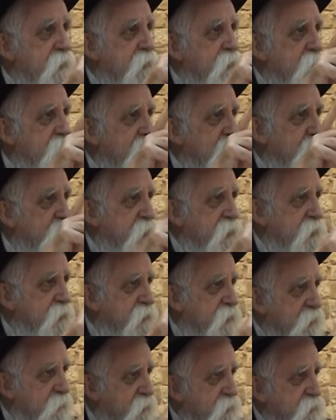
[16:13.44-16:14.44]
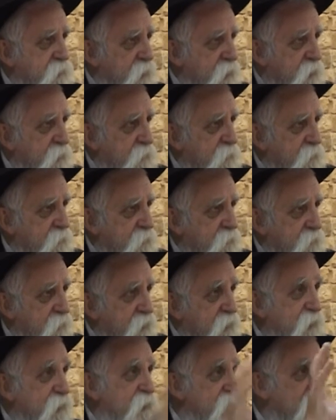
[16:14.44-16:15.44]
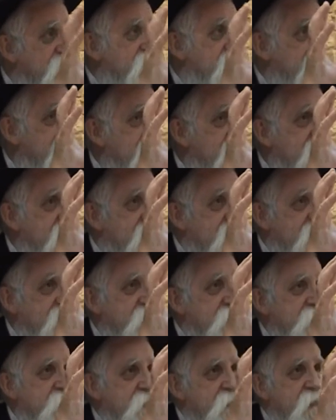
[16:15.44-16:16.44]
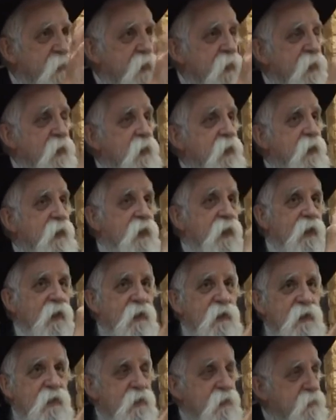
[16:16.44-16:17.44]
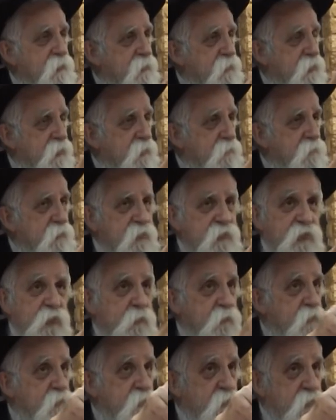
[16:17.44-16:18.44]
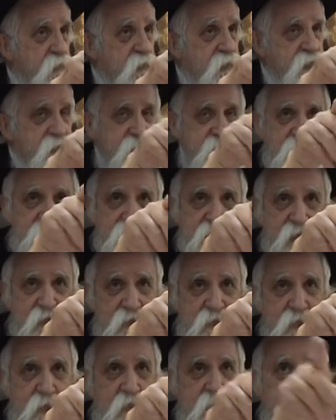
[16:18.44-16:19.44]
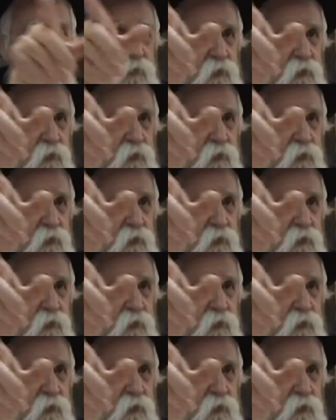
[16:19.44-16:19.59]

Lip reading: Rabbi Mashiach, that this is the time. And later the Arizal, before his historia, before